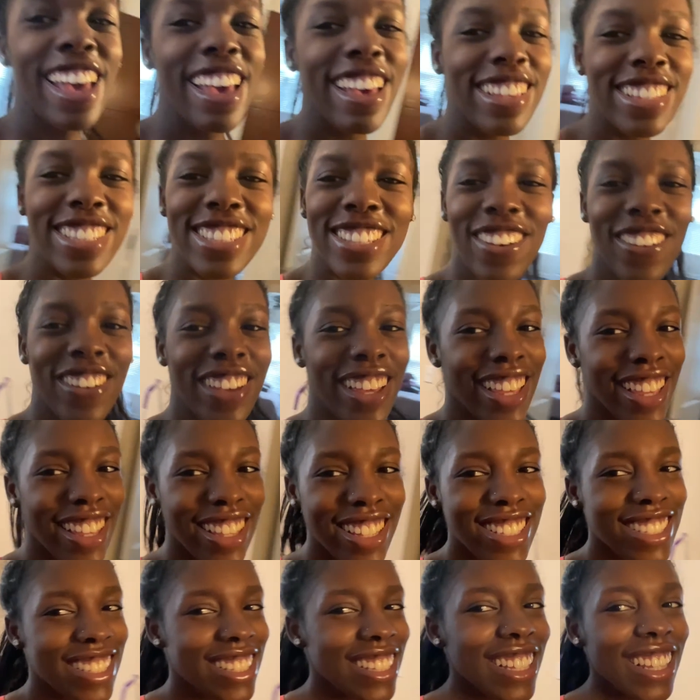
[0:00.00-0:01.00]
So
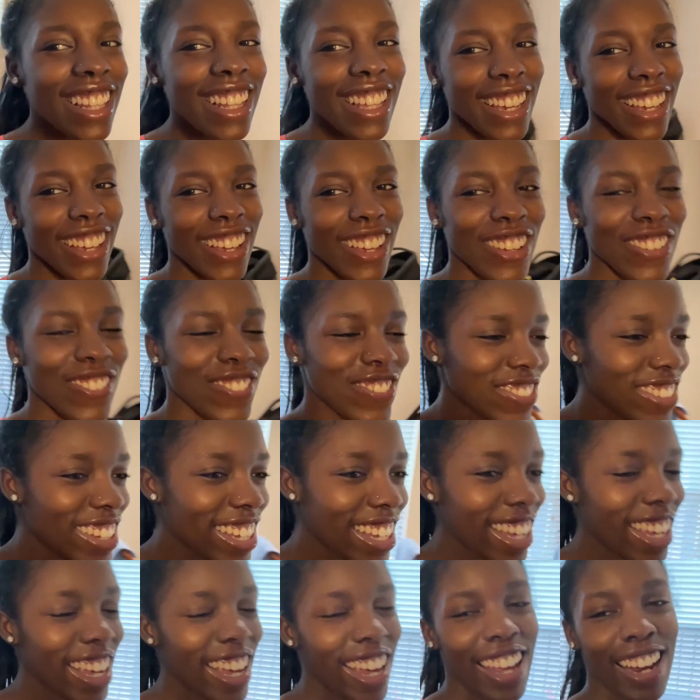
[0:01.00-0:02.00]
he's asleep
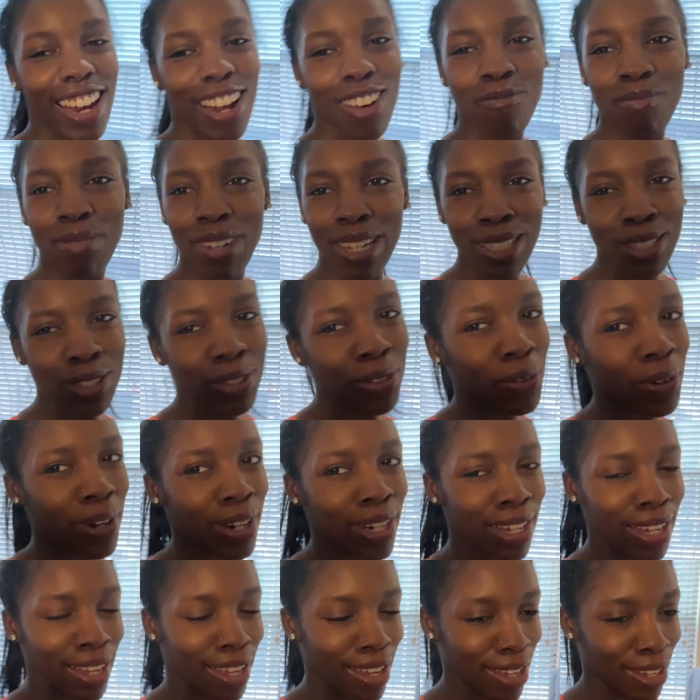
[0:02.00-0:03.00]
and I'm about to
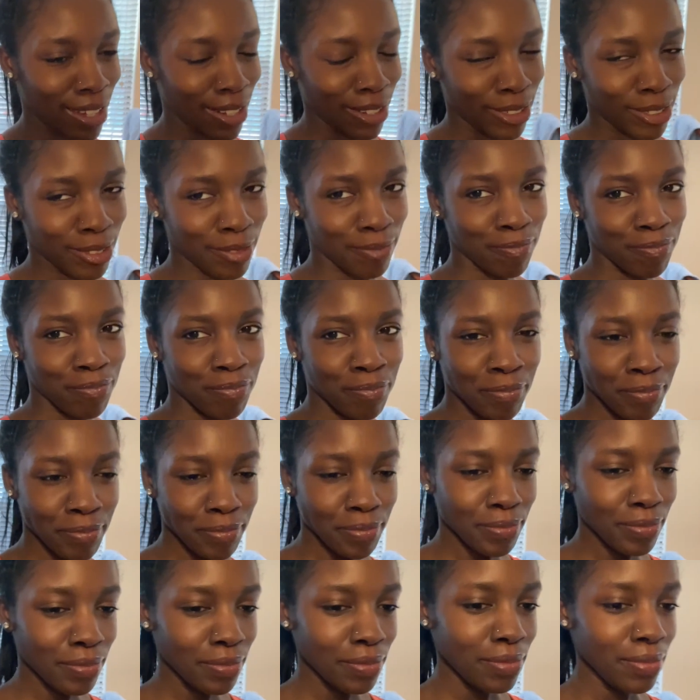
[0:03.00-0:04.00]
work out.
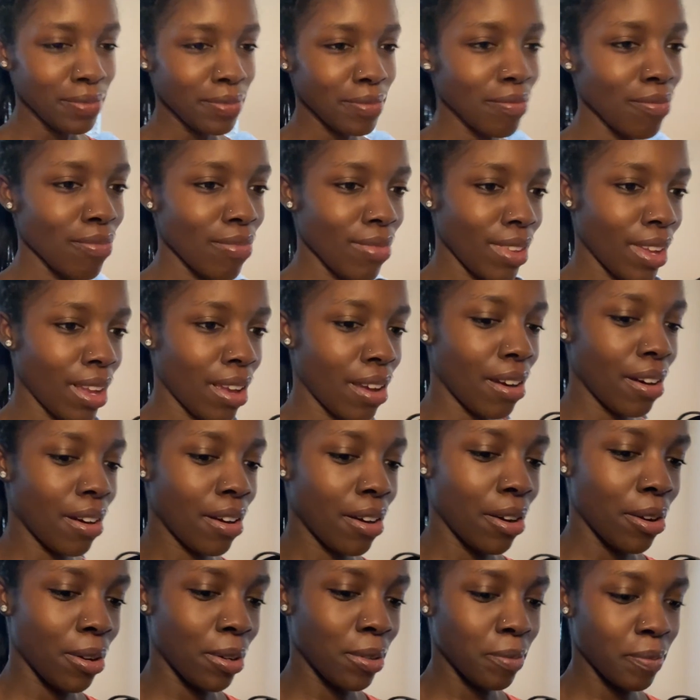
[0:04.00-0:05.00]

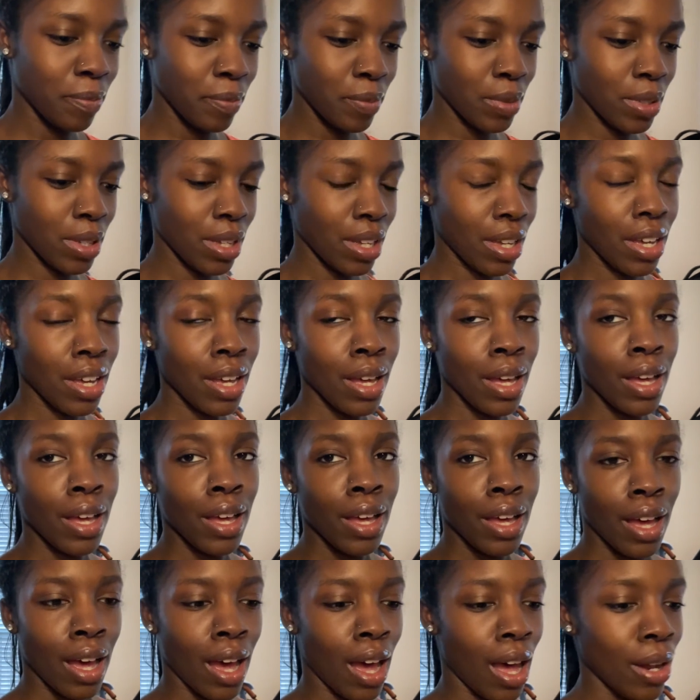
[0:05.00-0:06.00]

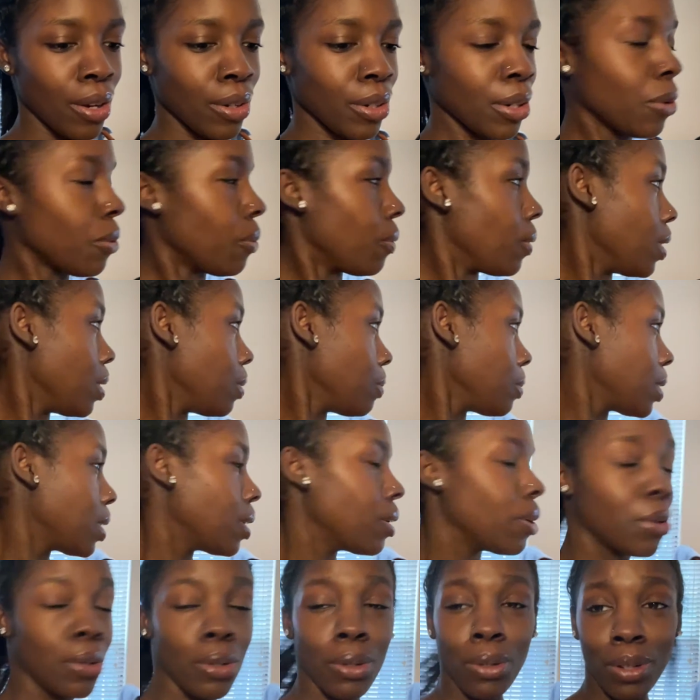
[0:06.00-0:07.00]
I don't know what we're
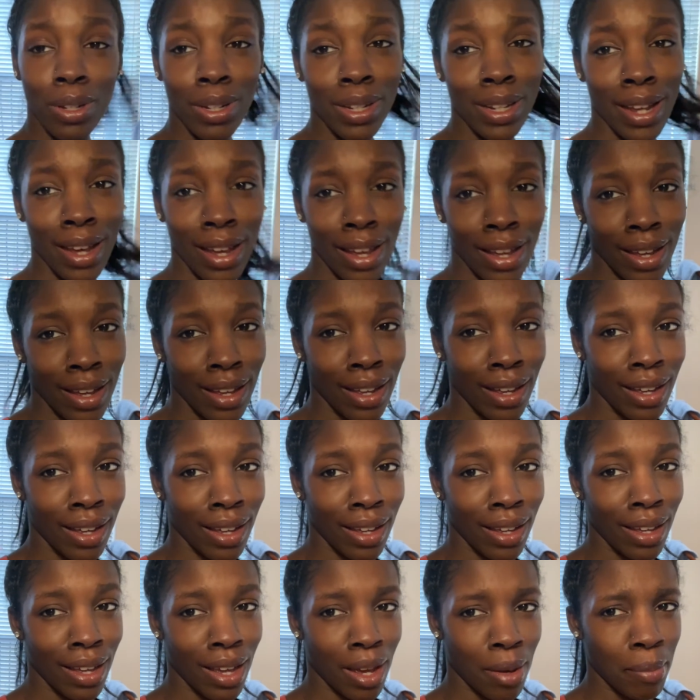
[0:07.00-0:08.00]
gonna do
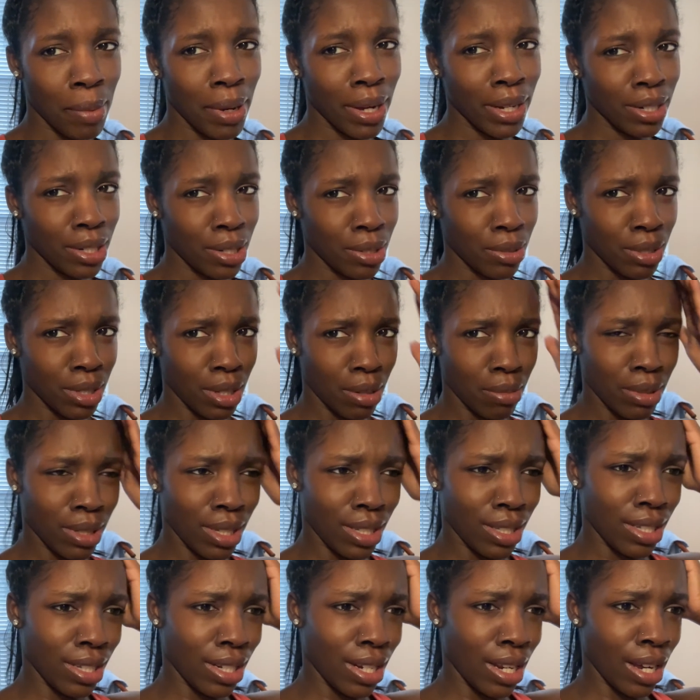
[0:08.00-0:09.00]
today. I might do something
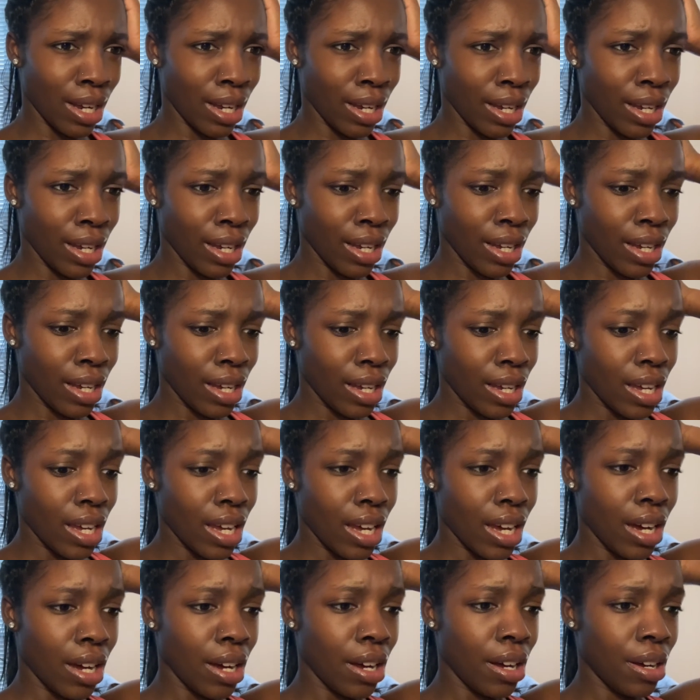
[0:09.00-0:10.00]
today.
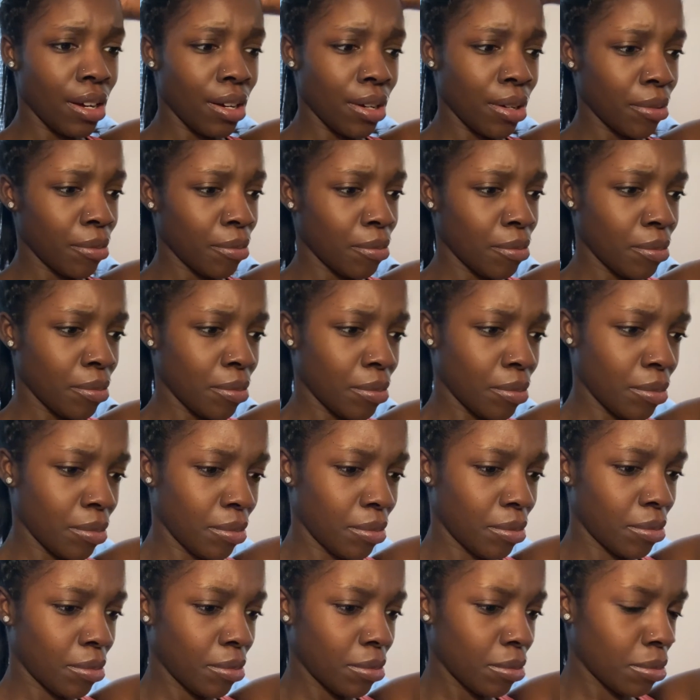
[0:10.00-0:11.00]
I don't
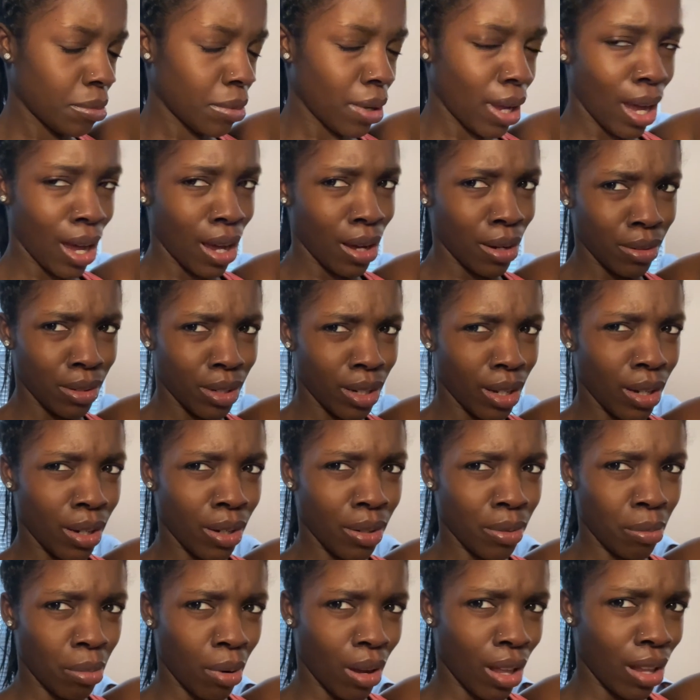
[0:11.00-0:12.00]
know,
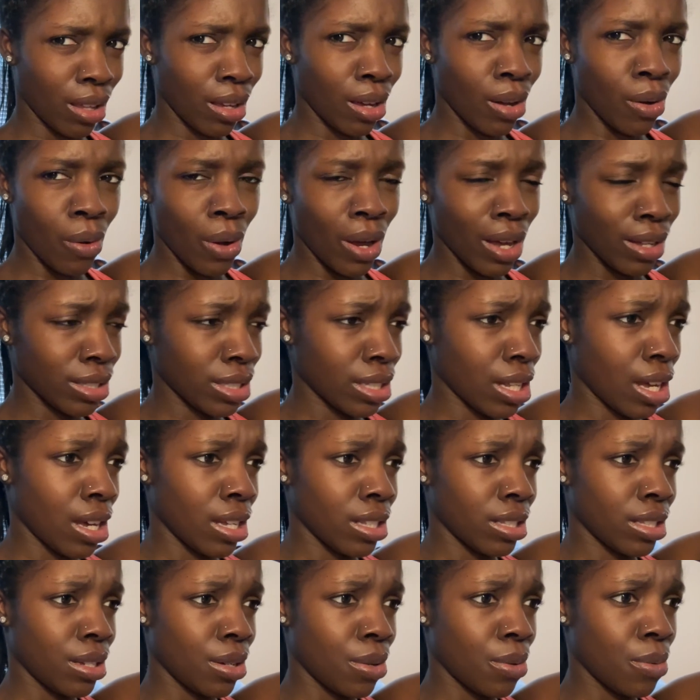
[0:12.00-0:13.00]
I'll probably go outside
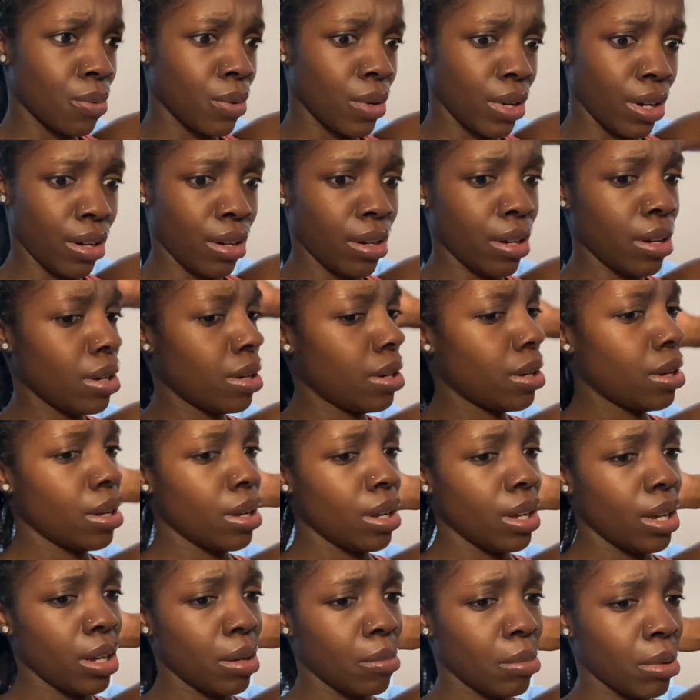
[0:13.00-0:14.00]
somewhere
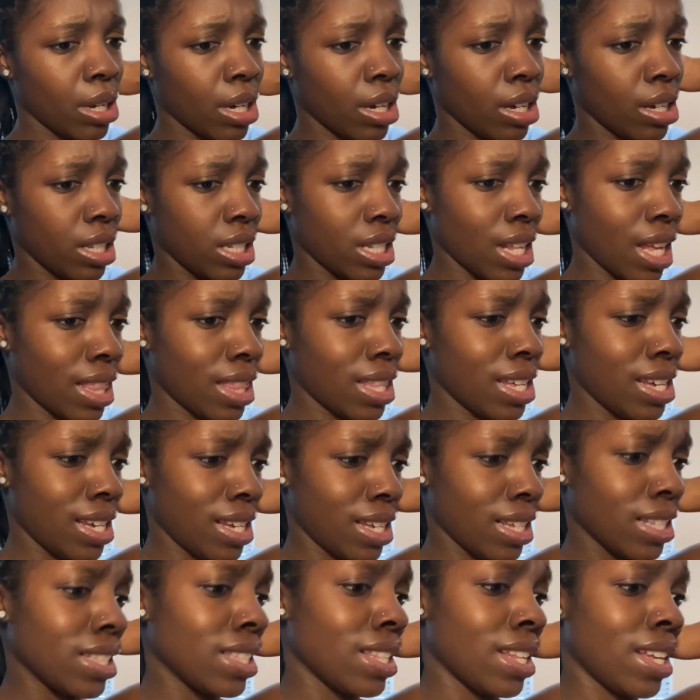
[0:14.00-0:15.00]
because I think
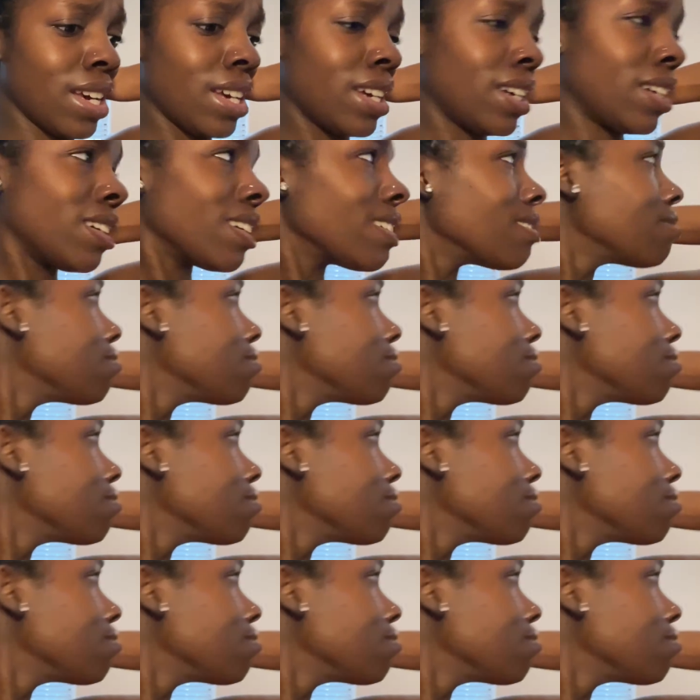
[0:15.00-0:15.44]
it's like